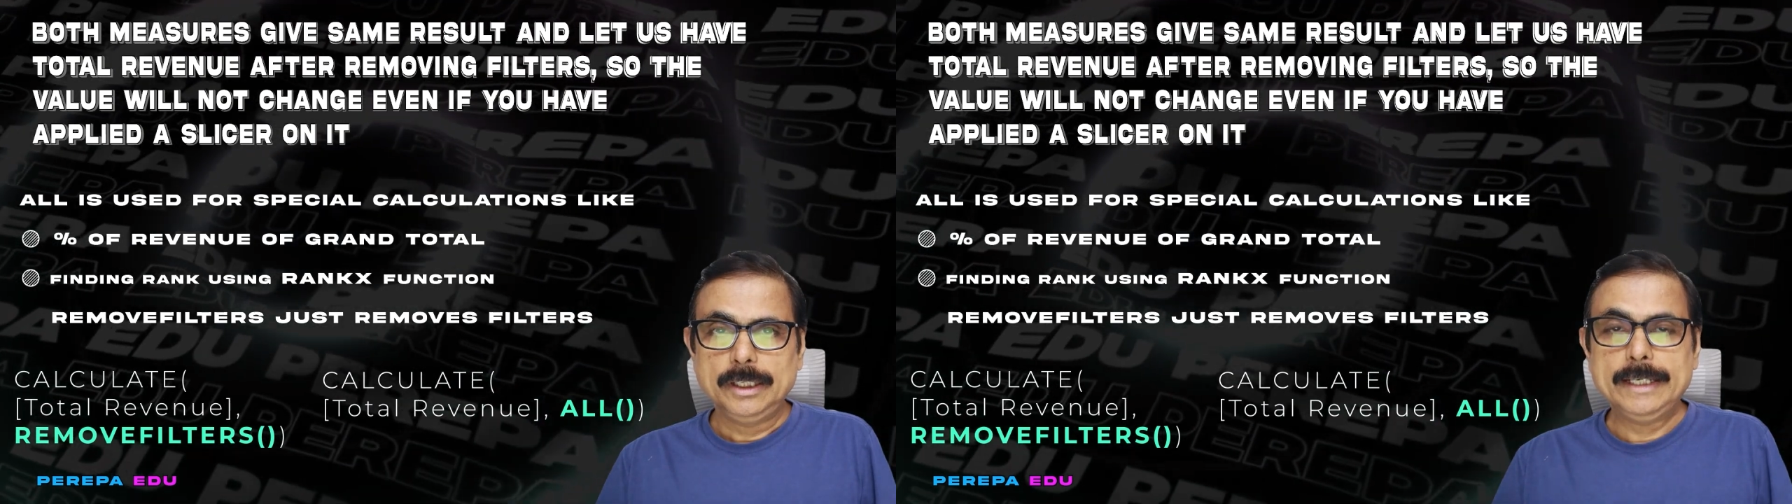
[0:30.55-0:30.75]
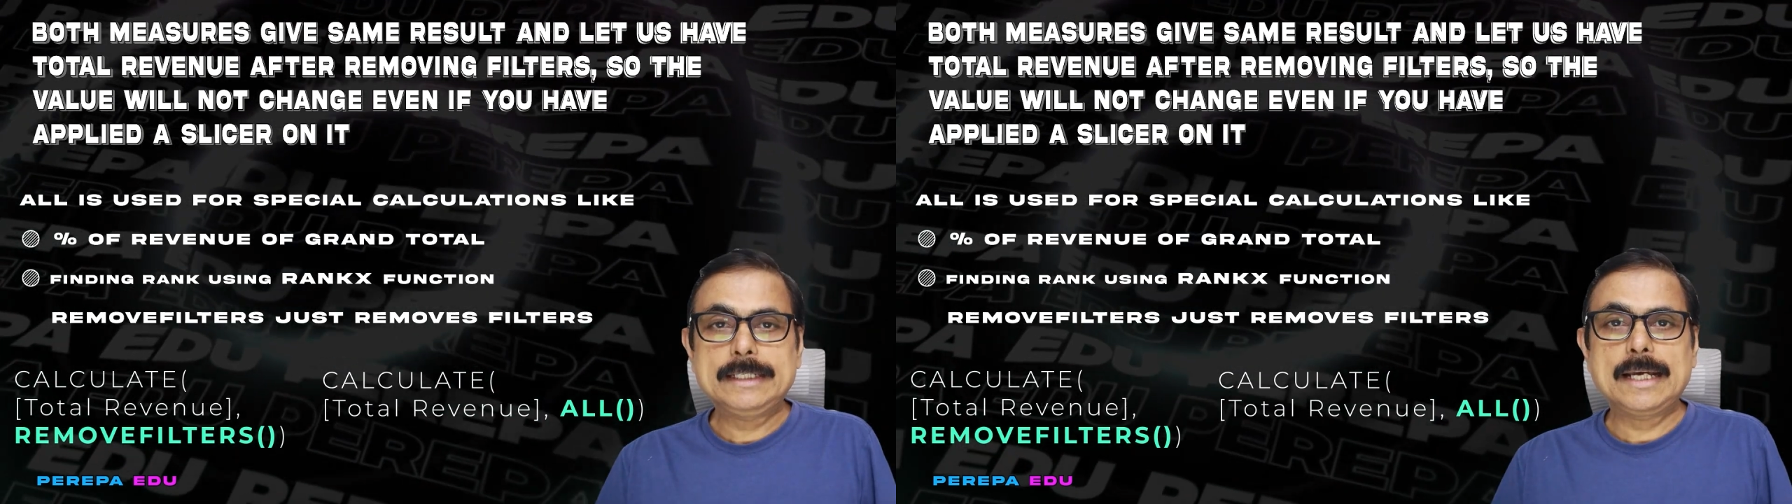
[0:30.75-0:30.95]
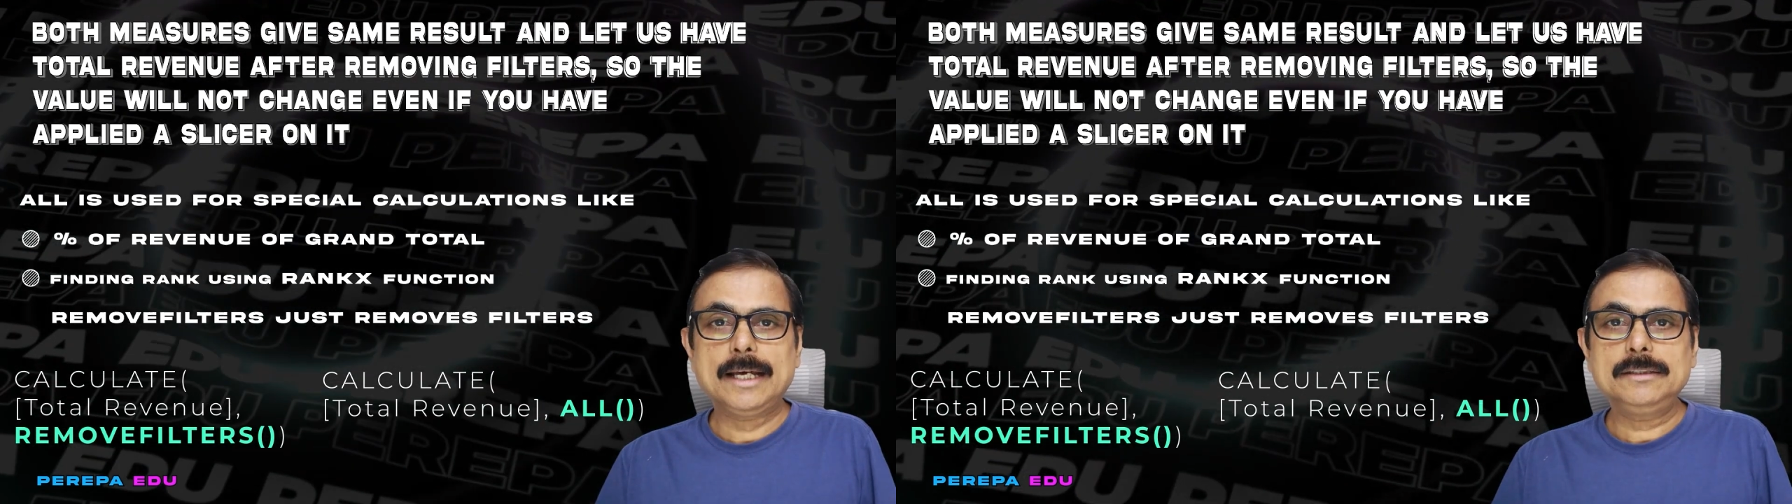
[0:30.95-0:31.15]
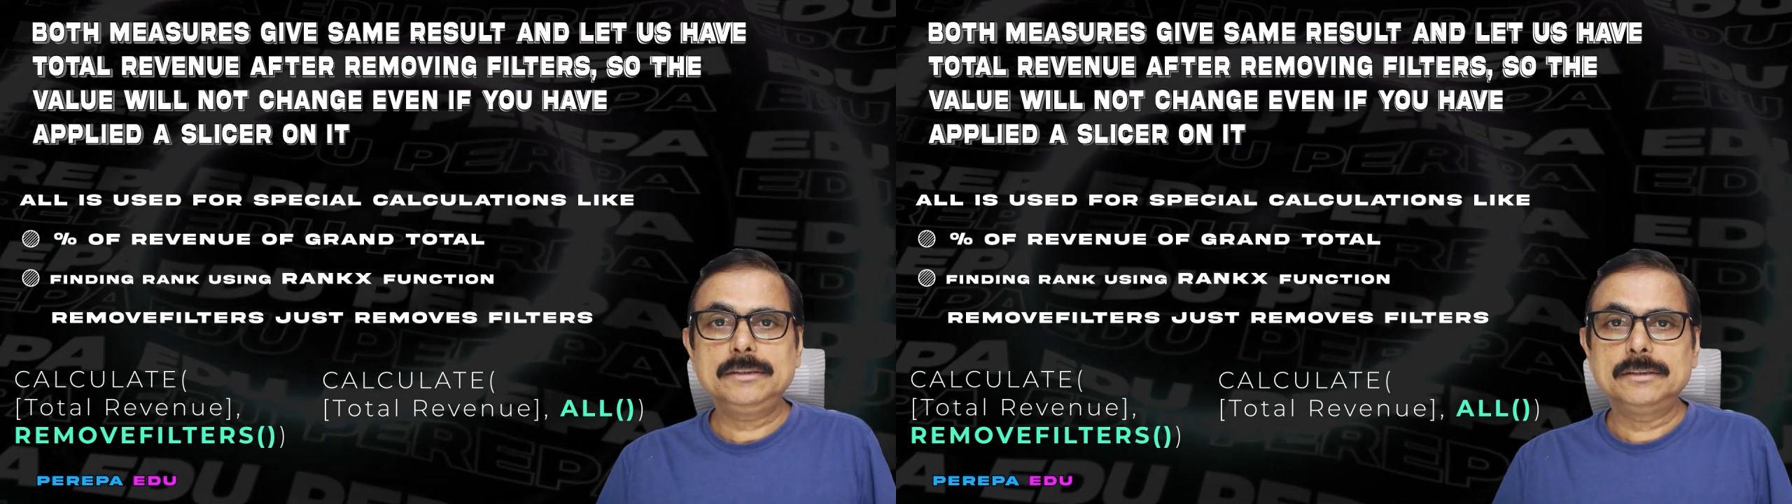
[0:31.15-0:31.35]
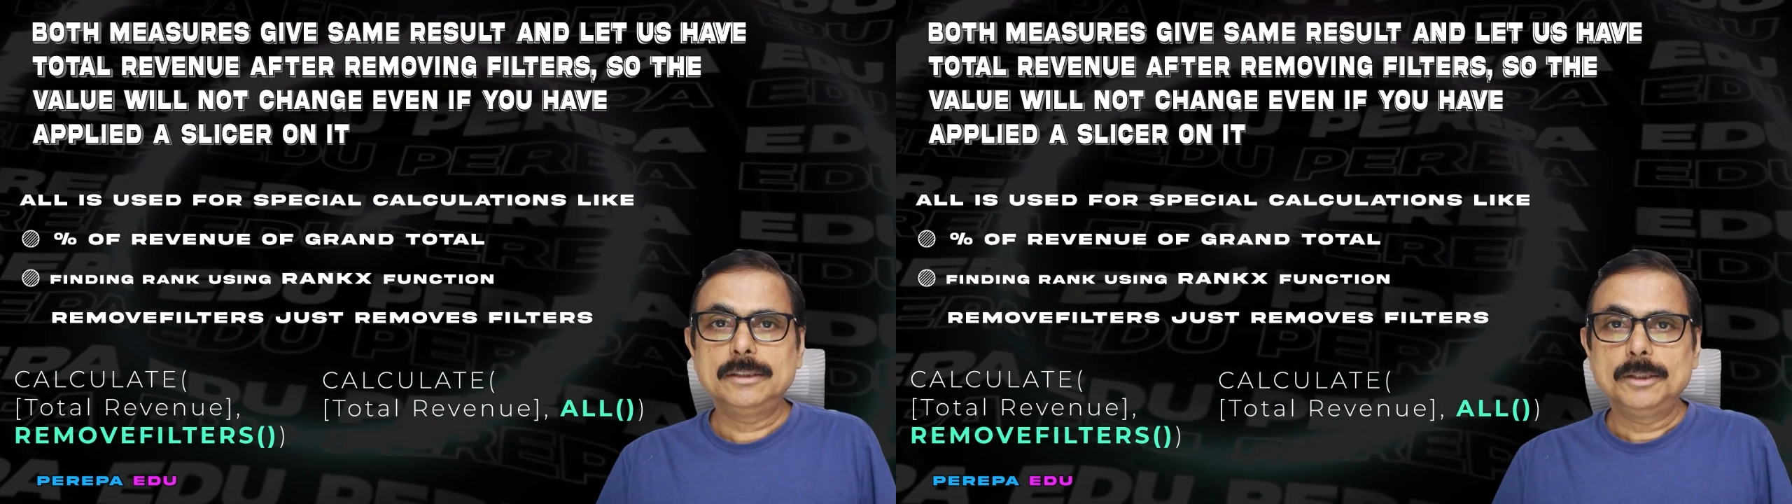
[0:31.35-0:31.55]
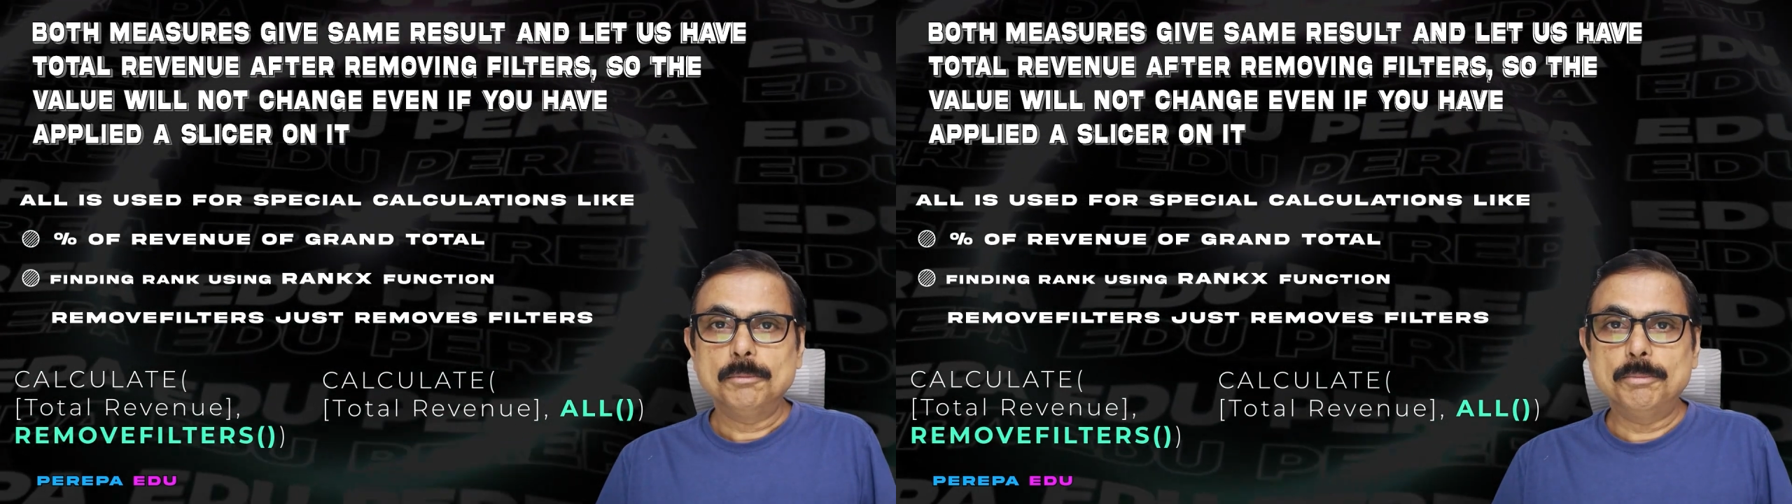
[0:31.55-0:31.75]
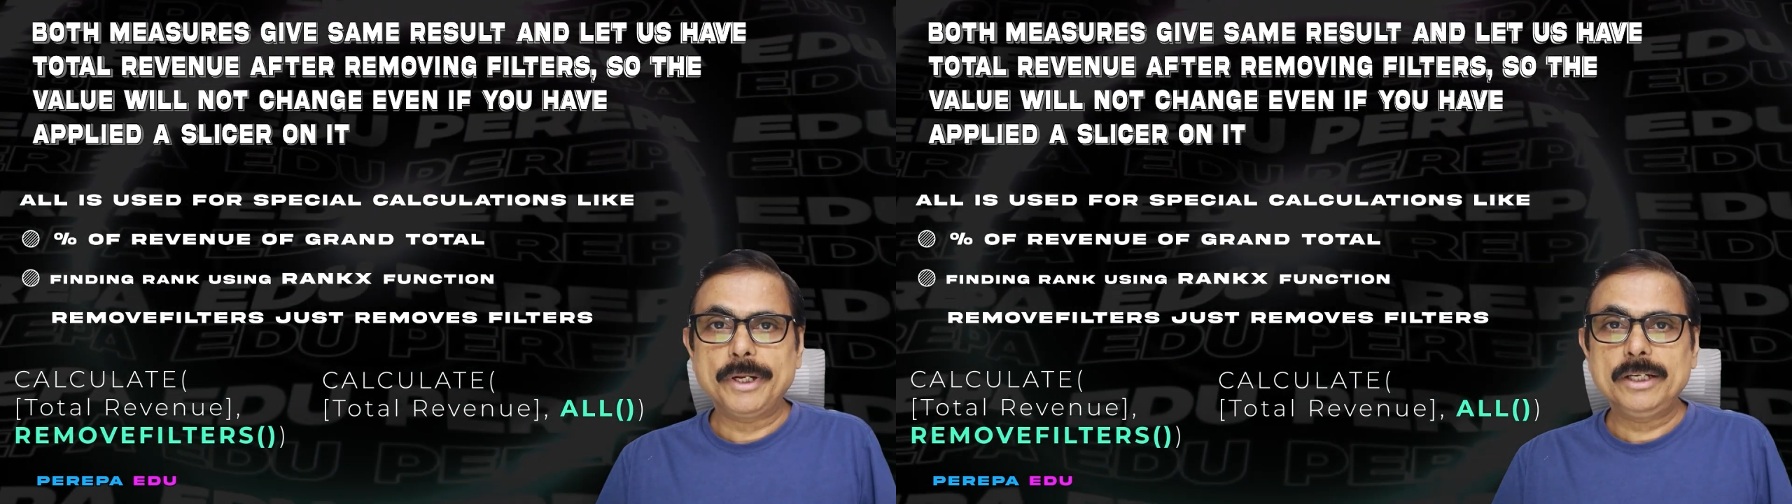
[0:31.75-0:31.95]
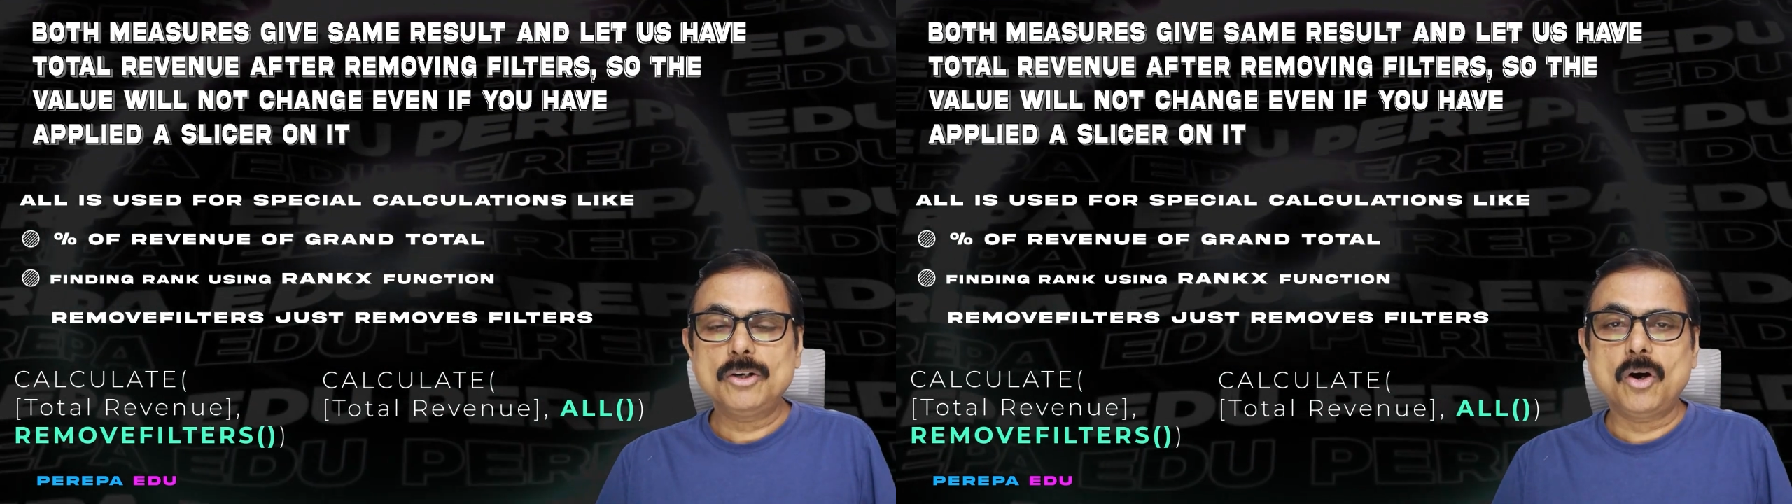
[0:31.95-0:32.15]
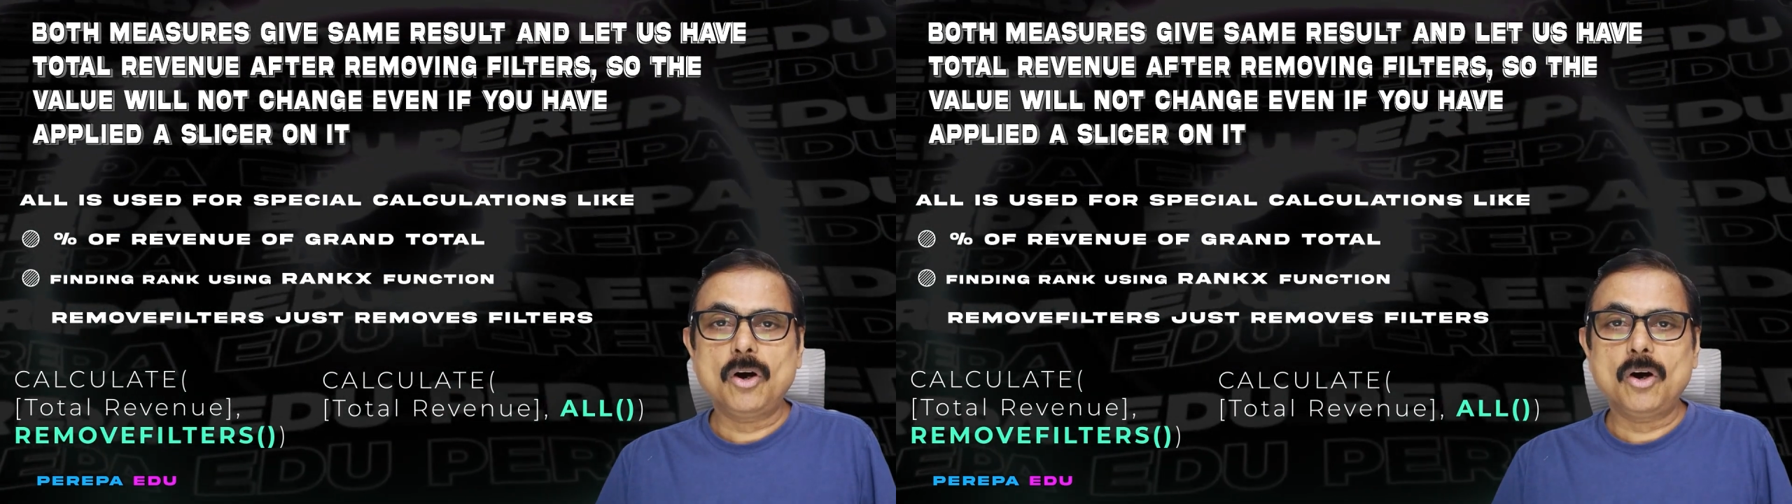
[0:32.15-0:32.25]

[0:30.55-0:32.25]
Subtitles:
It can bring